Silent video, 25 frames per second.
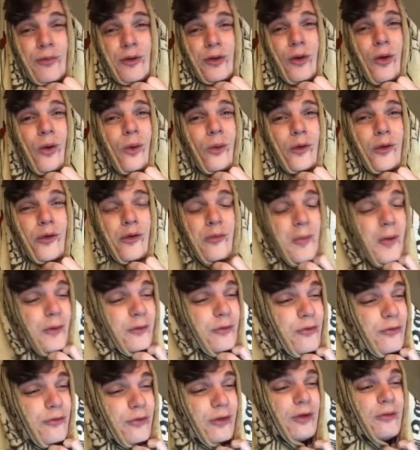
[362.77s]
thing. Always
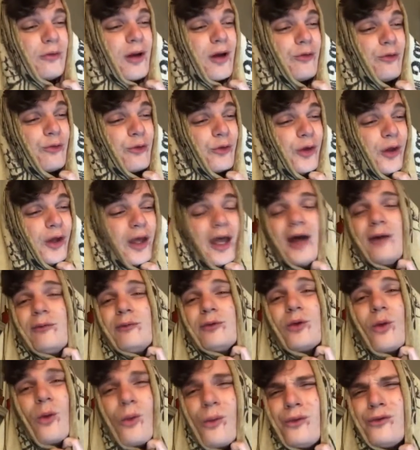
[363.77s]
smelled the cigarettes and
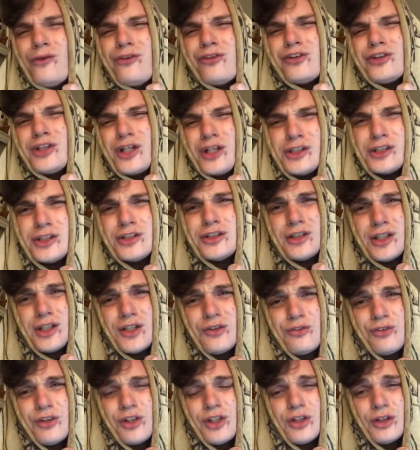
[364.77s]
would always change a
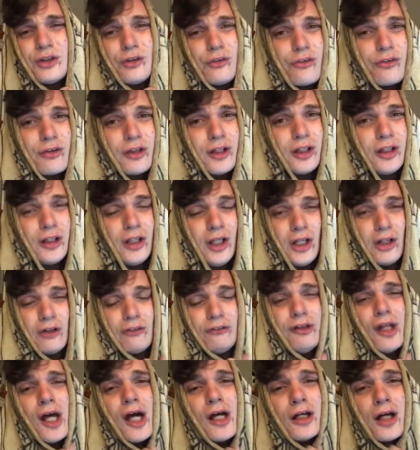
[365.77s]
TV. You say,
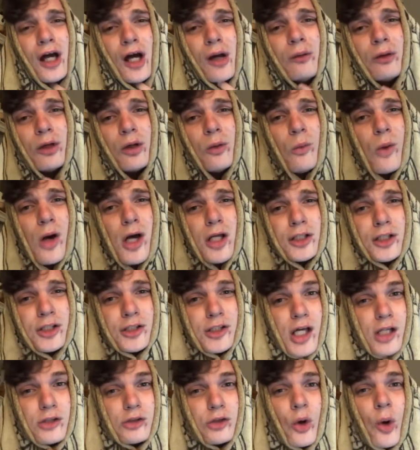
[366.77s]
Nana, I want to
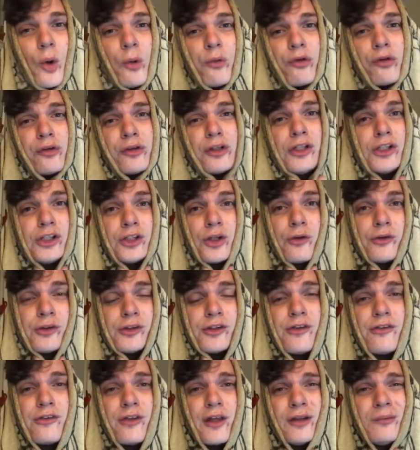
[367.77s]
watch that ghost hunting show.
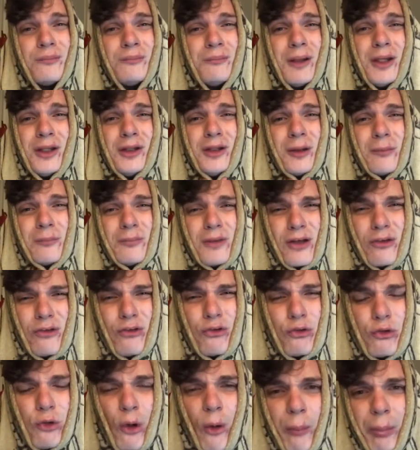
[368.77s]
She said, medium, that's
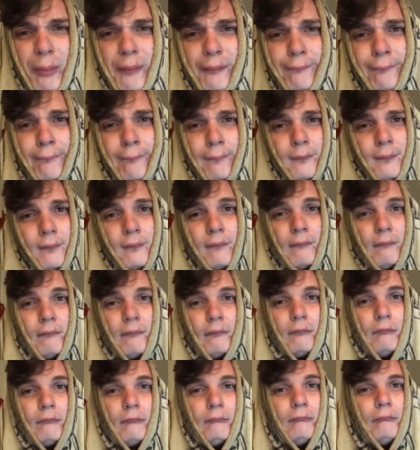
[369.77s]
stupid.
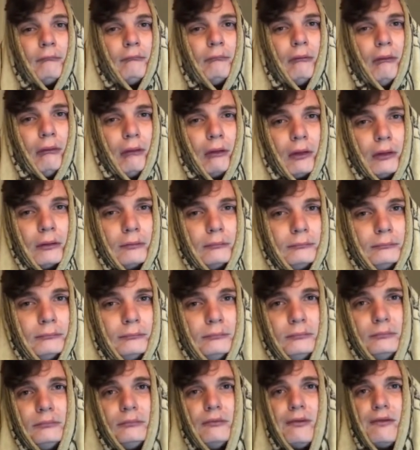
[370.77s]
Ugh.
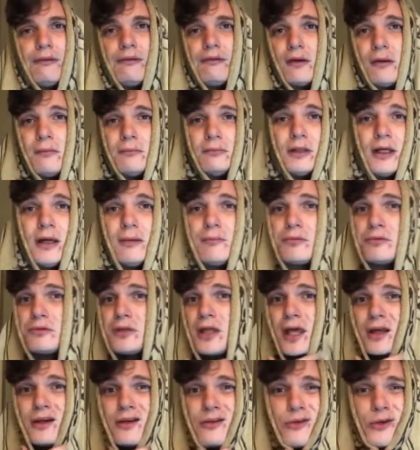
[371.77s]
Sometimes
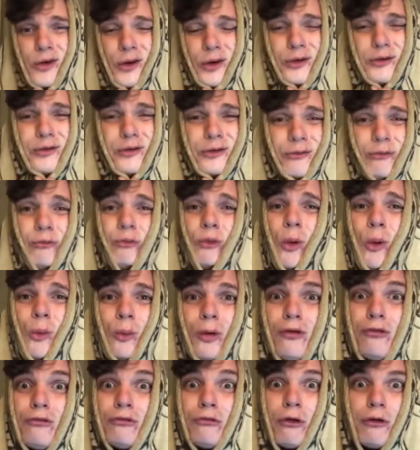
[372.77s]
Nanas aren't
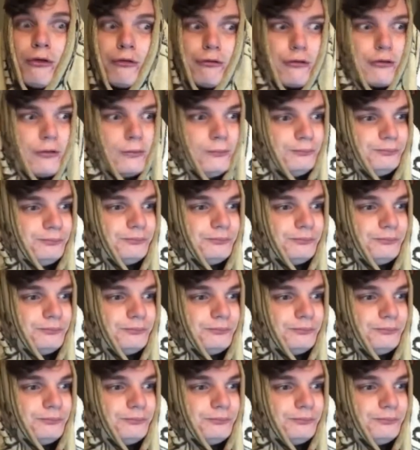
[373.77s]
always nice.